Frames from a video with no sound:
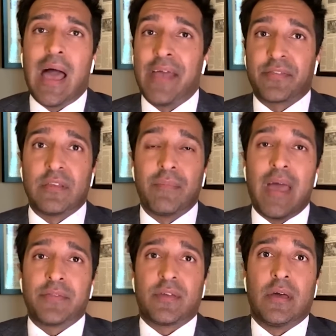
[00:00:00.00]
Anthony
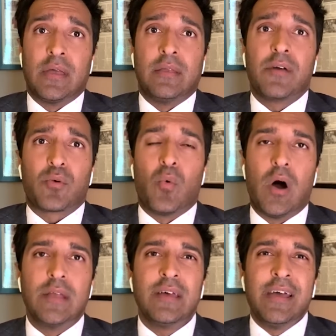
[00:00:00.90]
Mantha, another
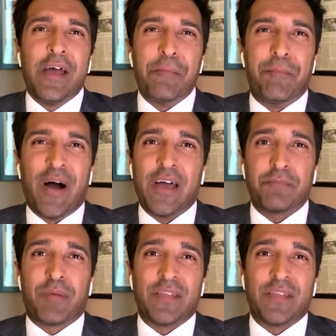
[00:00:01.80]
one. But